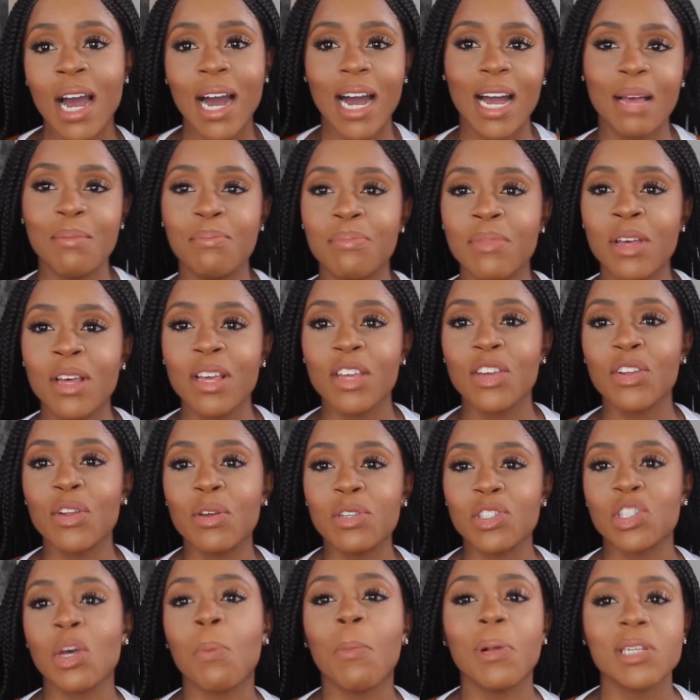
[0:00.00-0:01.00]
I'm you know
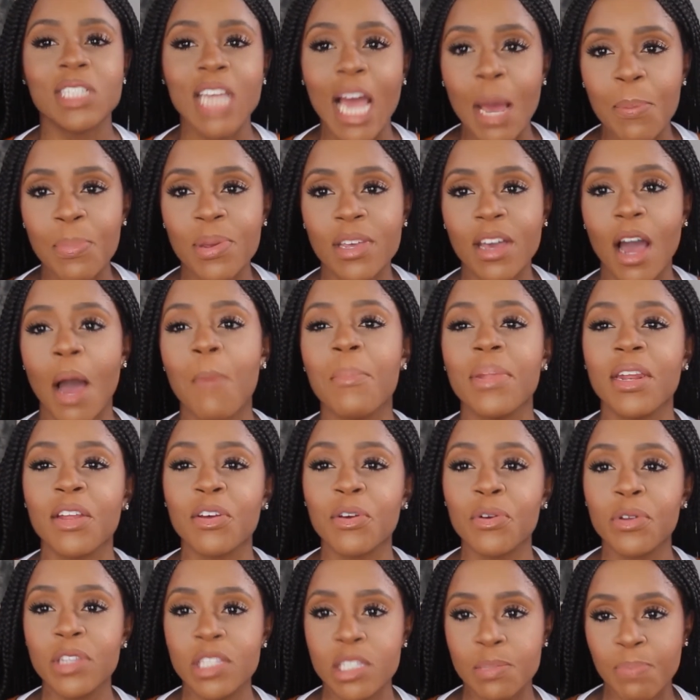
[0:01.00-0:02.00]
so much happier I'm in a
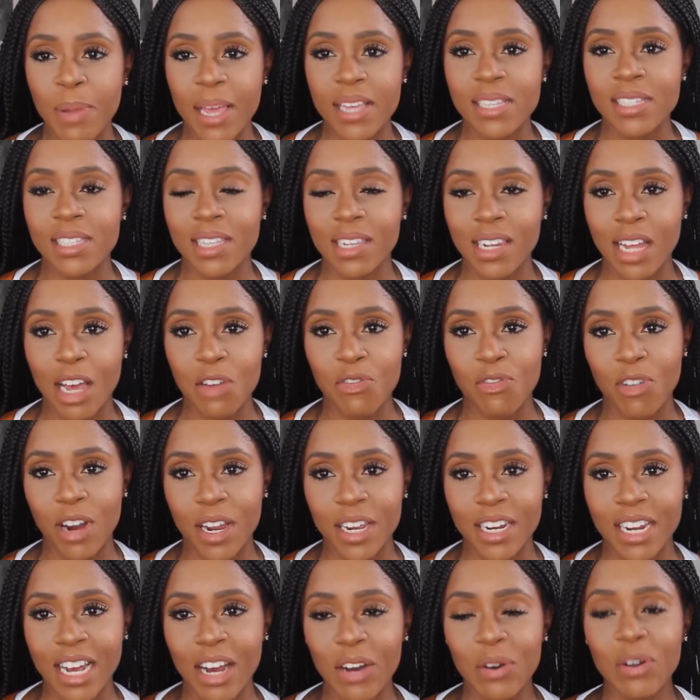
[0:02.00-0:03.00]
good space in life
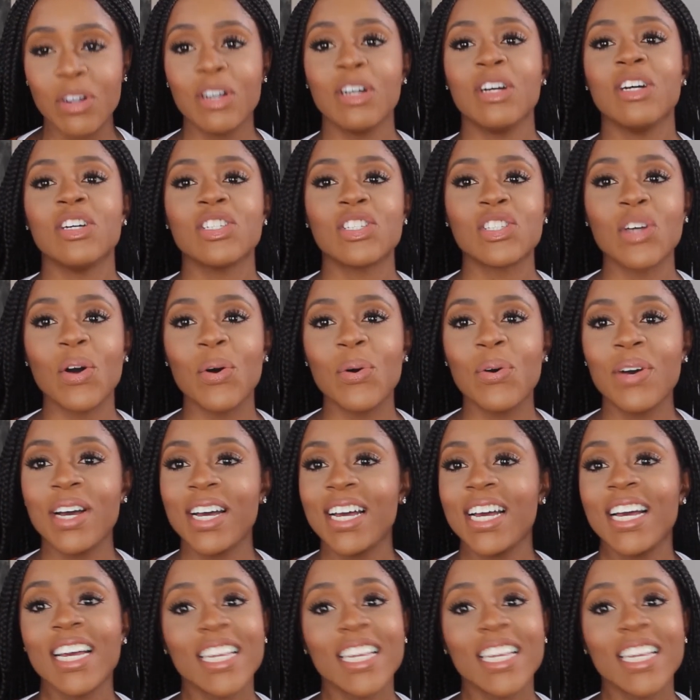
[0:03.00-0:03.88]
right now so